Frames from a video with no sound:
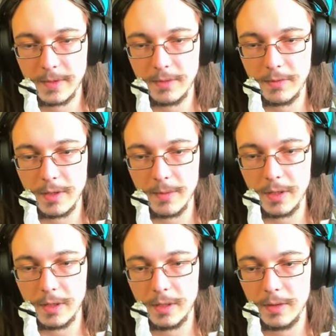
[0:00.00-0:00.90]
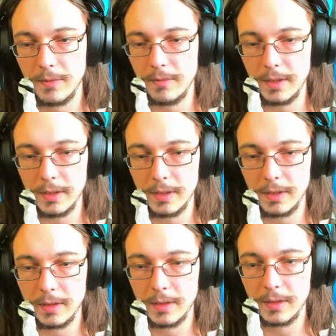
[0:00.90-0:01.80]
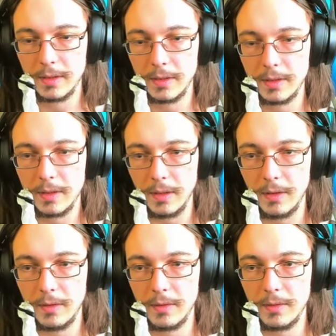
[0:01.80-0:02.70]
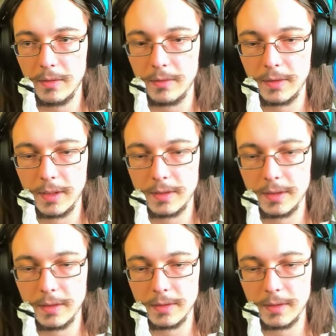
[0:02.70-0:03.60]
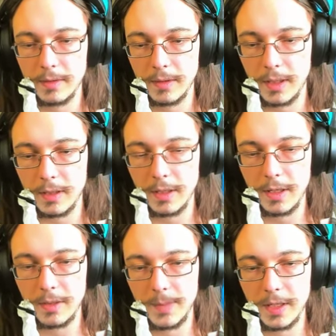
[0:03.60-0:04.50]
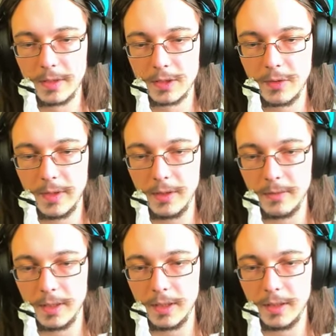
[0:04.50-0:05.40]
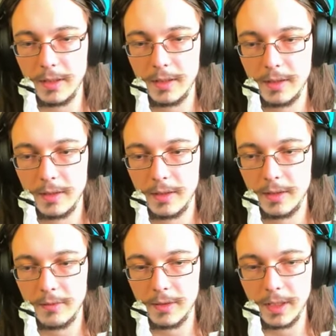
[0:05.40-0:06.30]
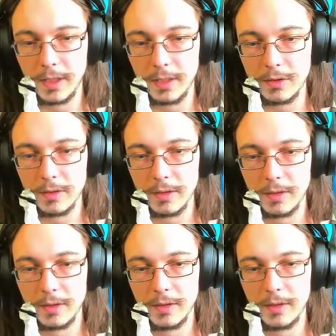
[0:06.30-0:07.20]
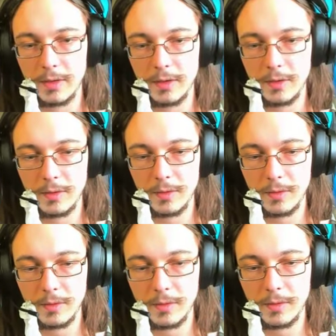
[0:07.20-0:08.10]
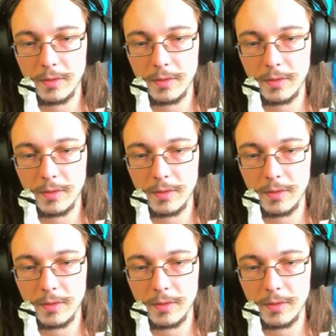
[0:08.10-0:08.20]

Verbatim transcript: Oh come on. What? Oh, that's that. Okay, the the pigs squeal when they when they get injured. Ahem.